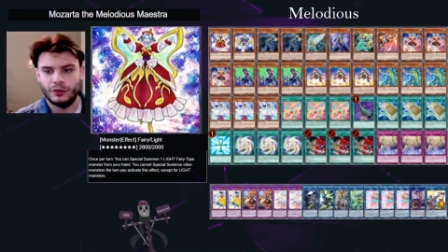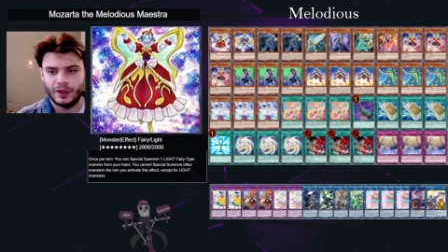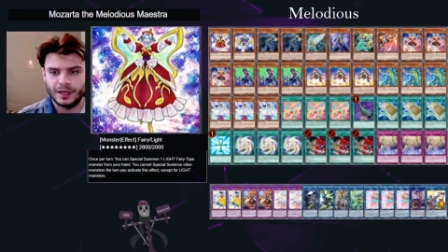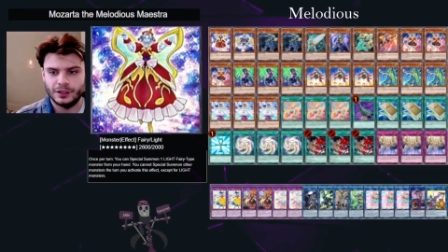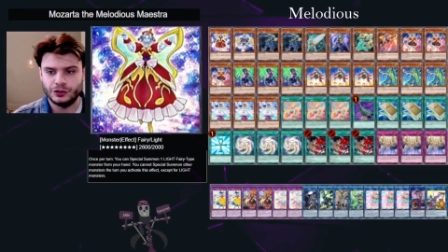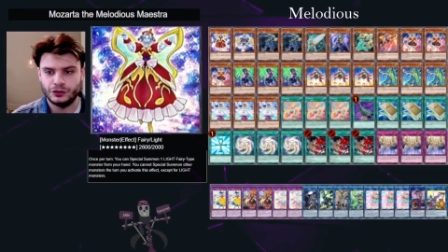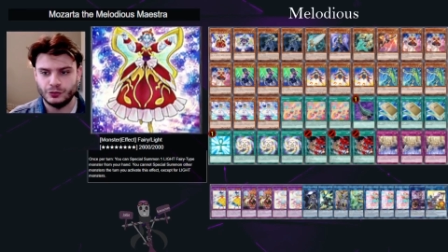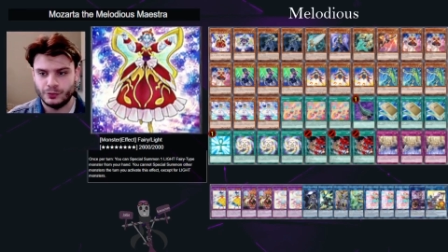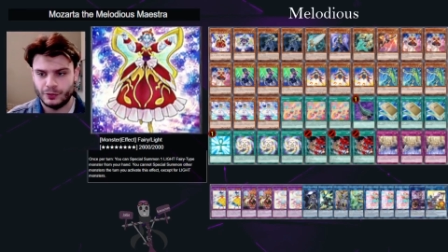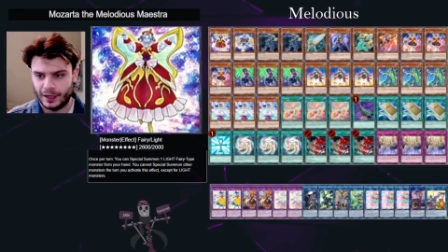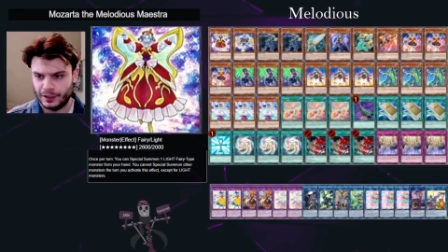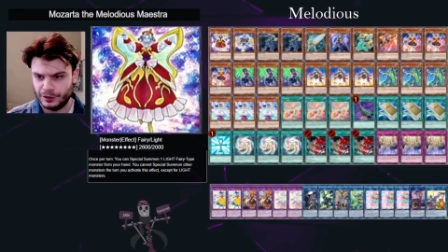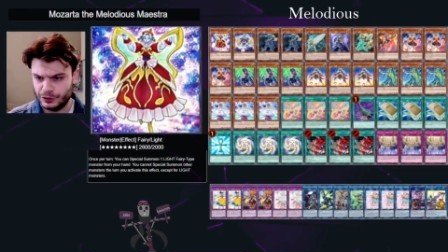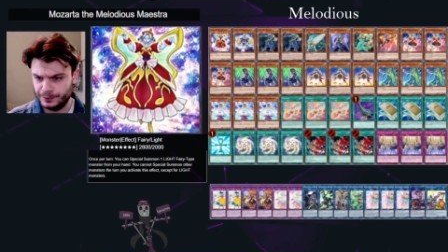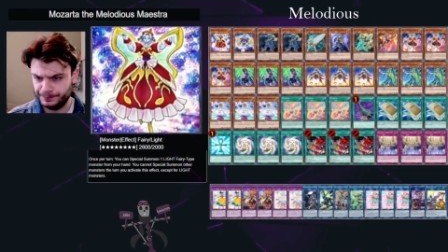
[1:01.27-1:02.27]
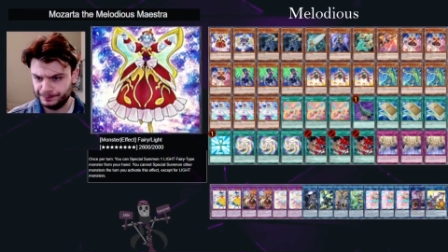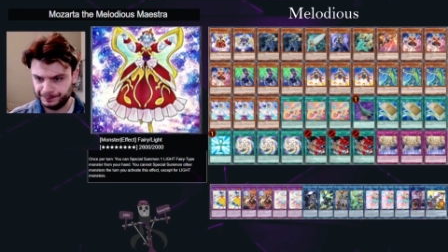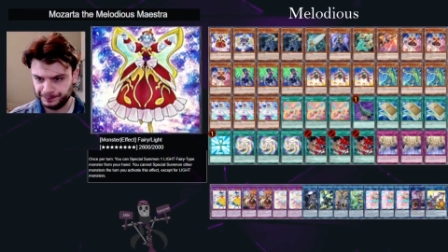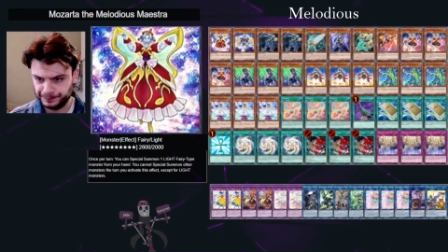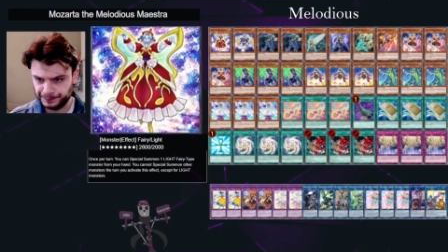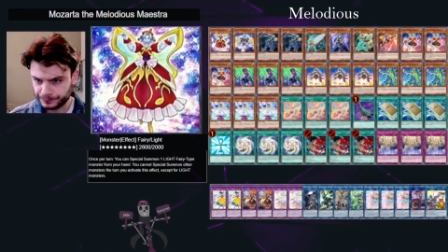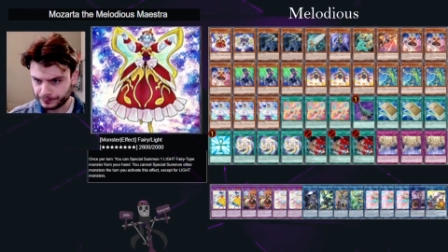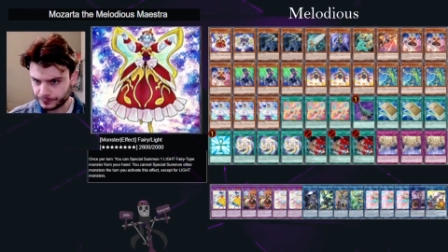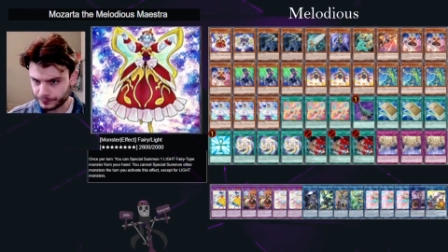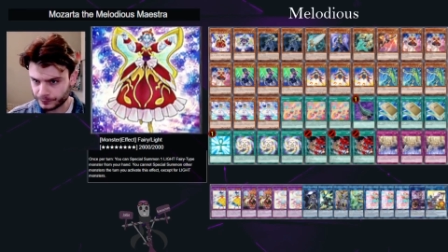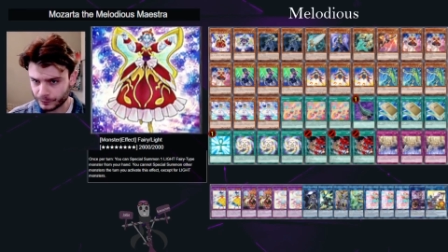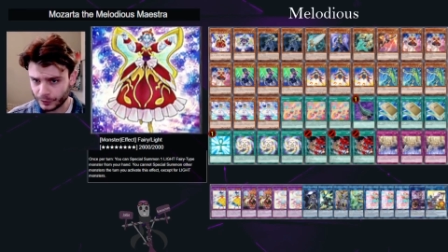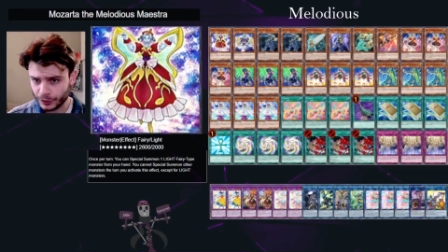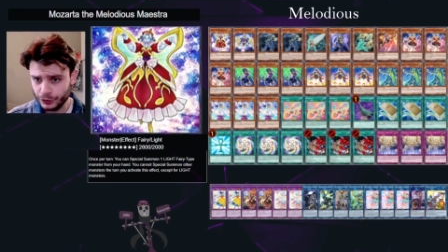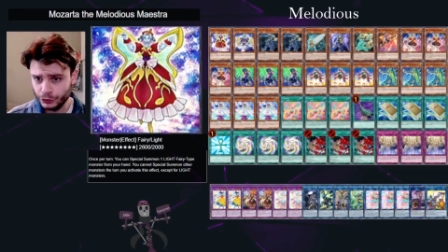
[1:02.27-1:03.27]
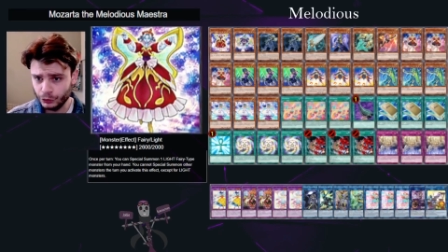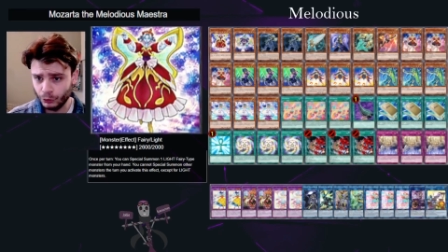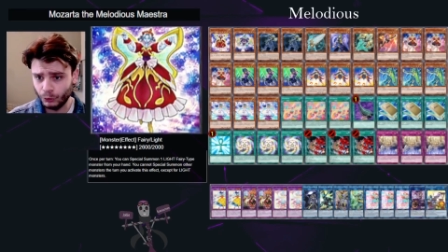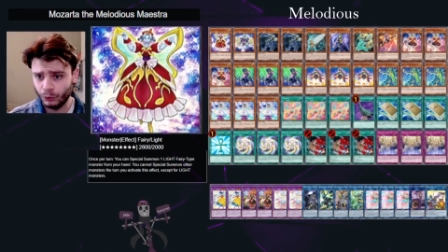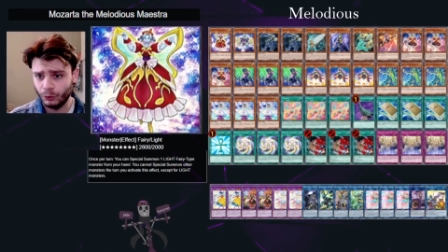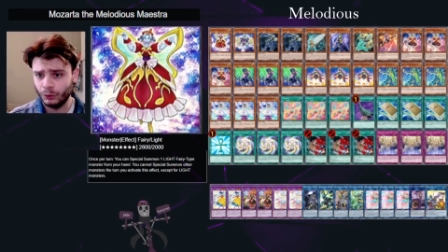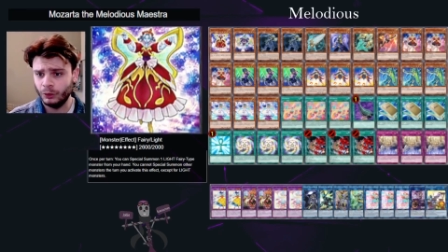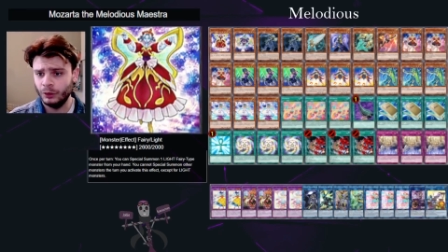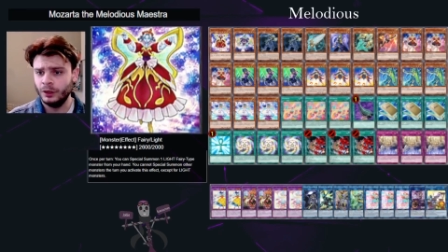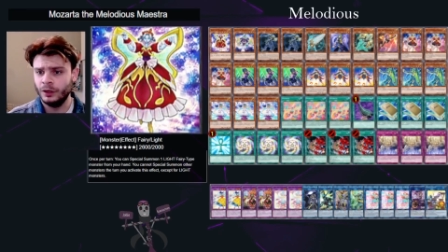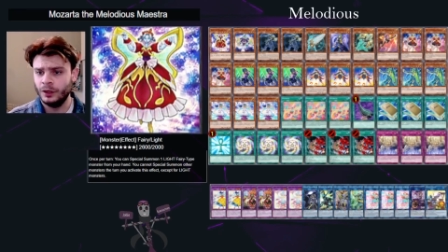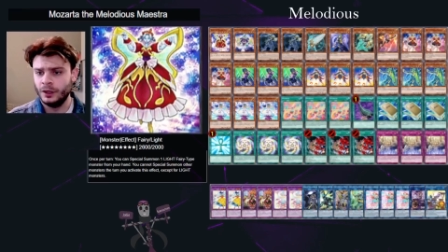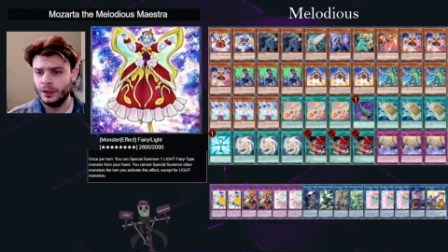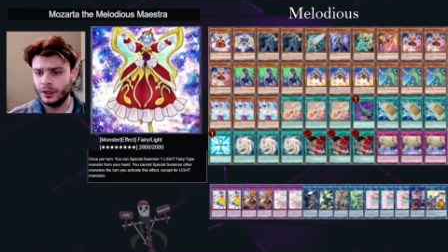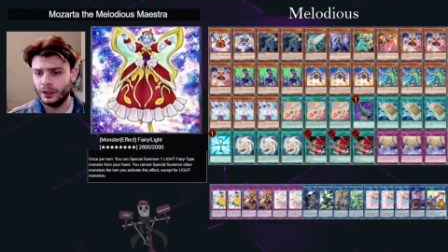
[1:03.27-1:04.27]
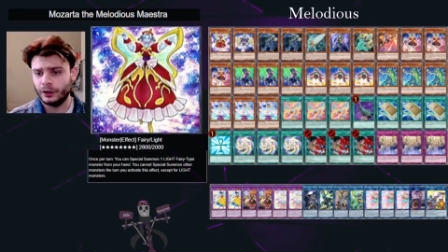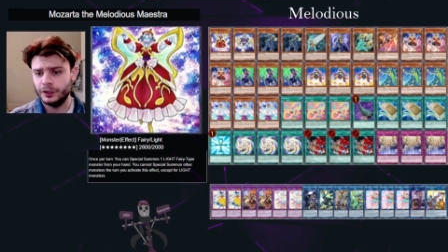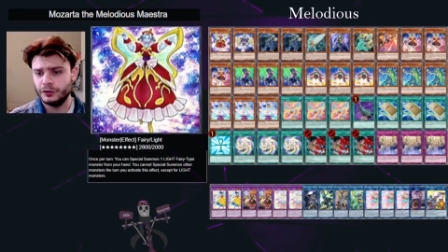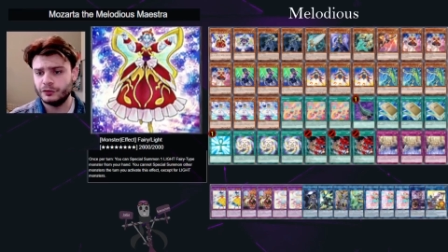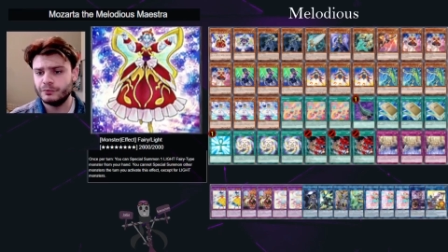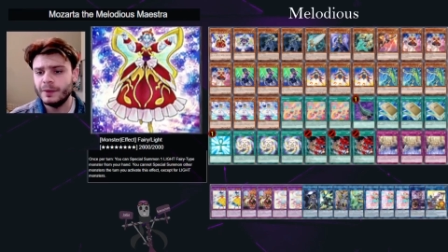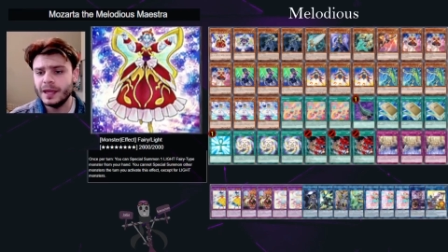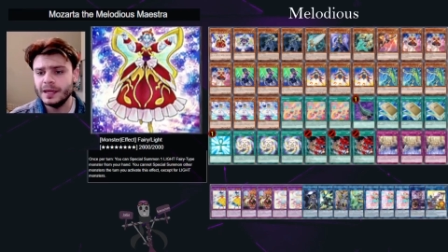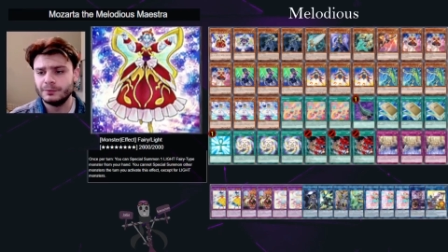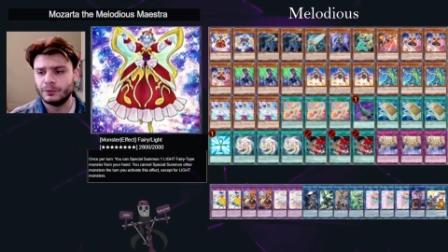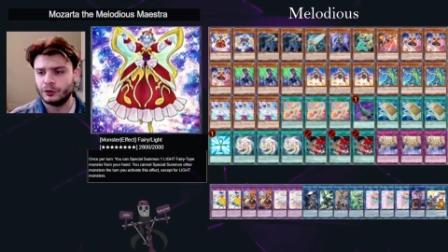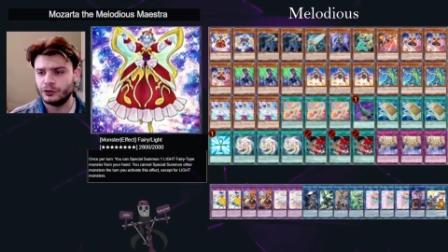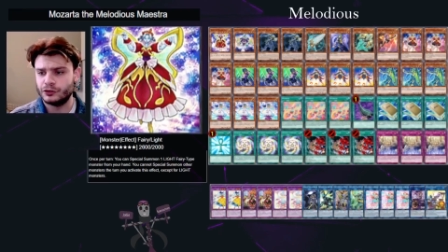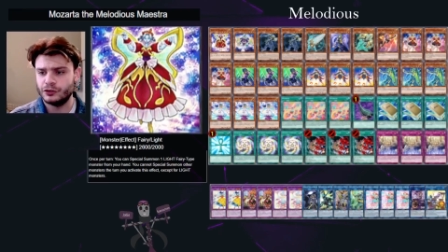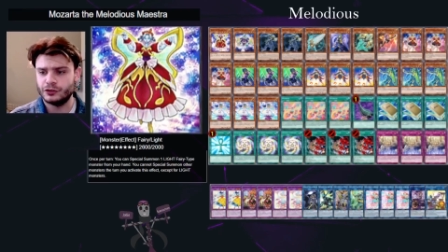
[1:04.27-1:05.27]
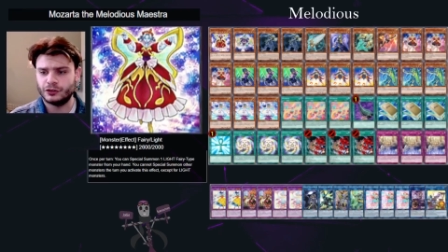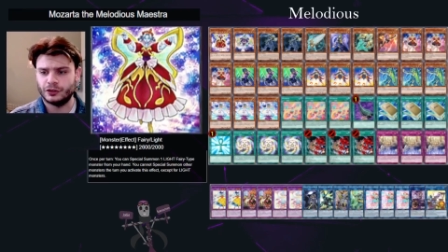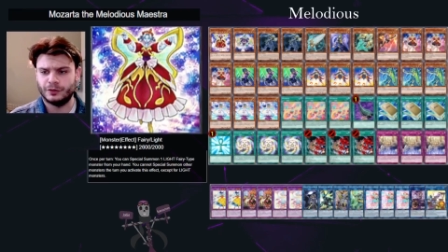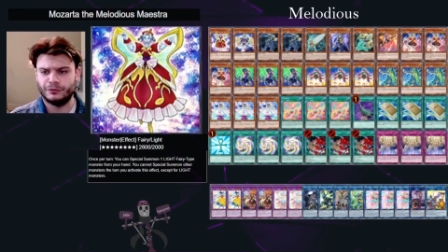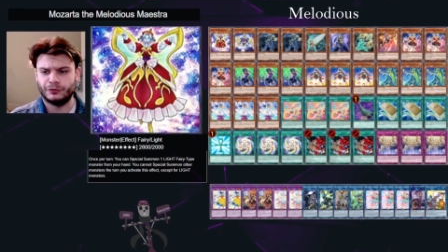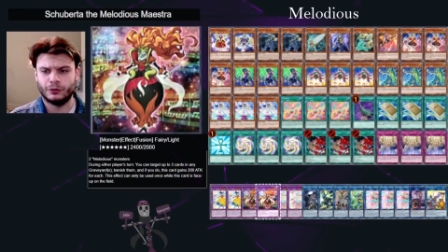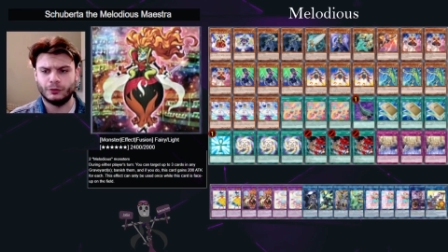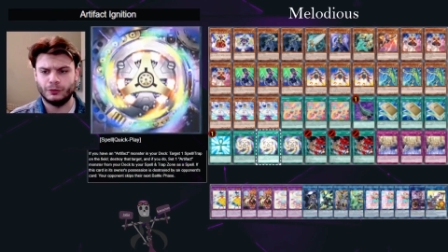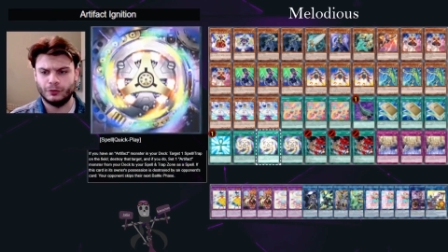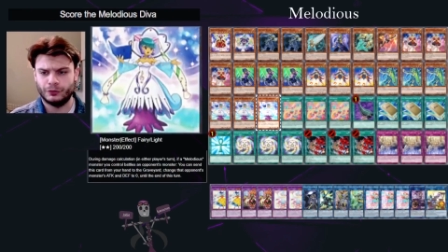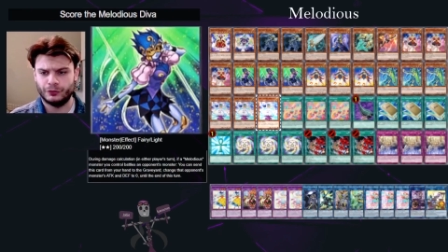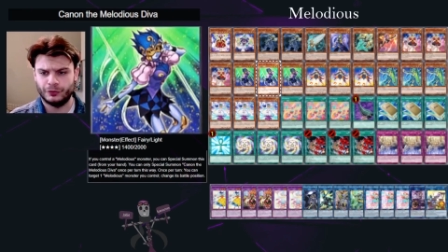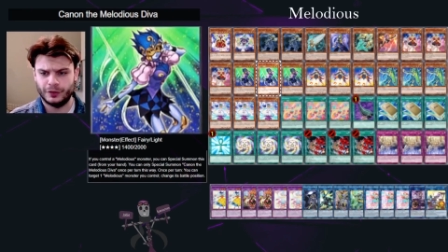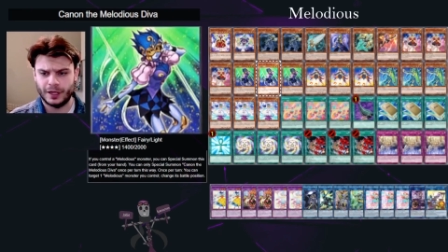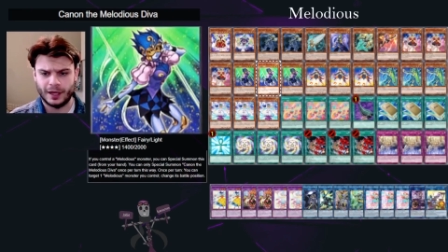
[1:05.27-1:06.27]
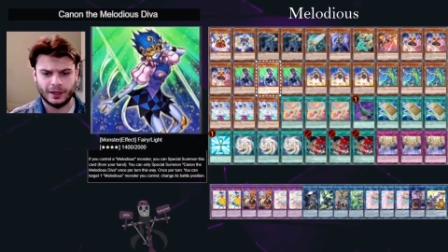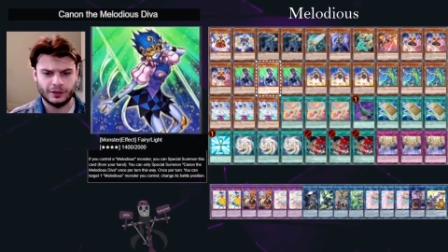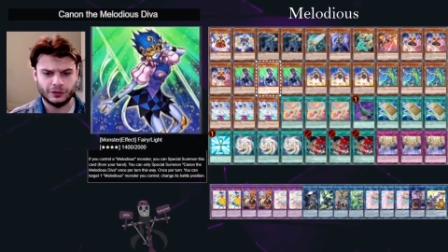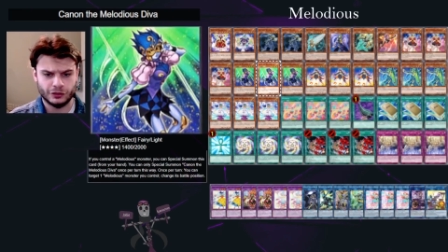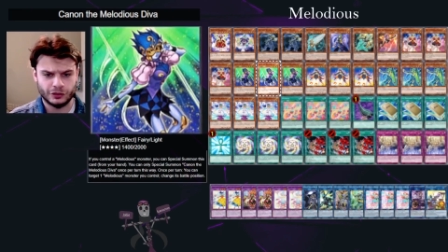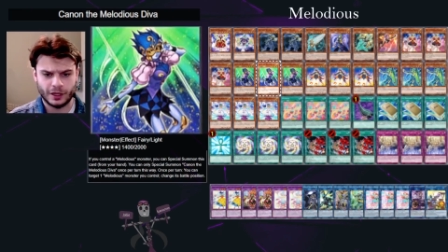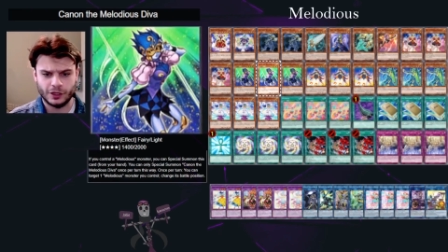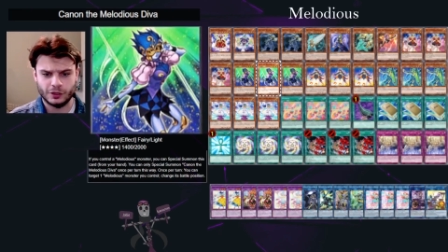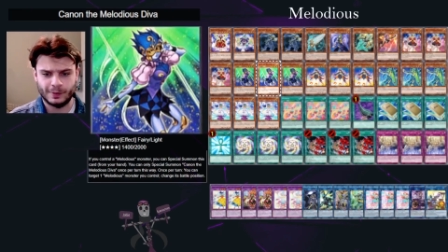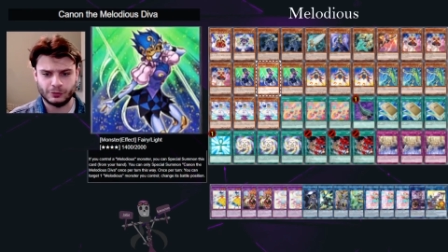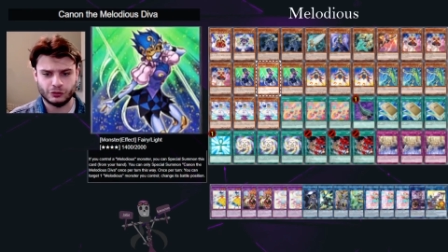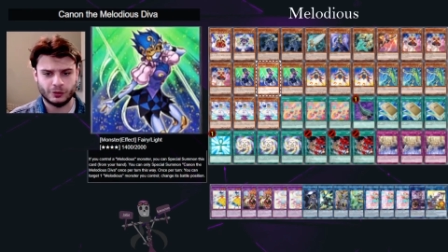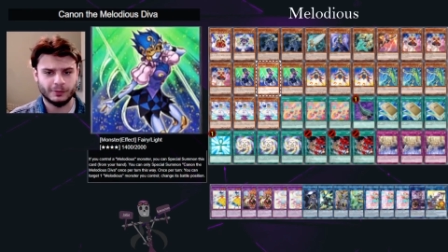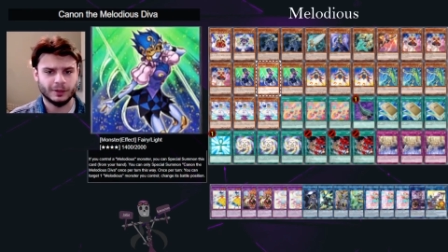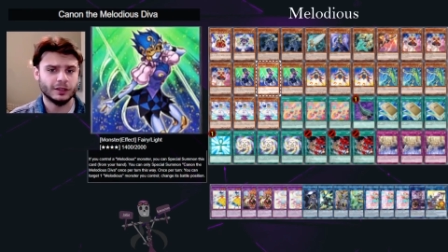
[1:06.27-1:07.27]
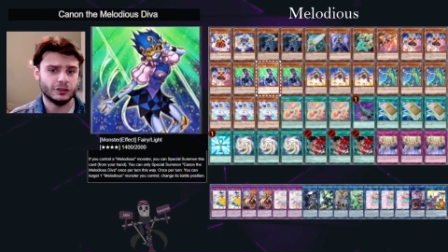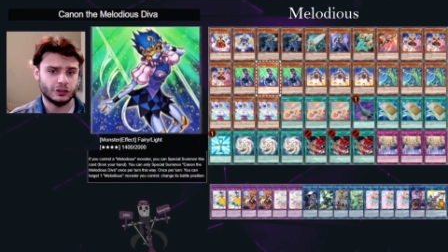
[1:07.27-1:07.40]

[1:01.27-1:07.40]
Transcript: they do that. Your kind of main monsters involve, as you say, special summoning.